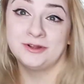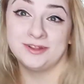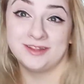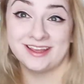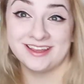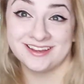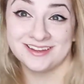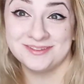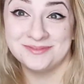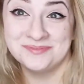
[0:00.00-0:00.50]
don't
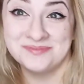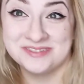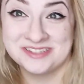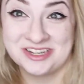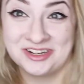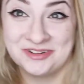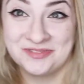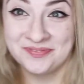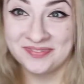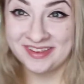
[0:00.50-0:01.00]
like them,
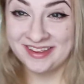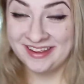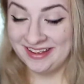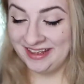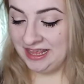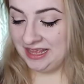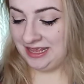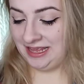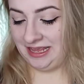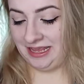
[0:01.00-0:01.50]
so
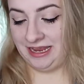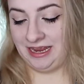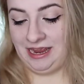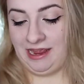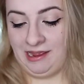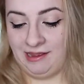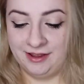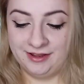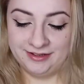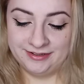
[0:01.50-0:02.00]

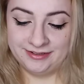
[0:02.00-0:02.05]
yeah.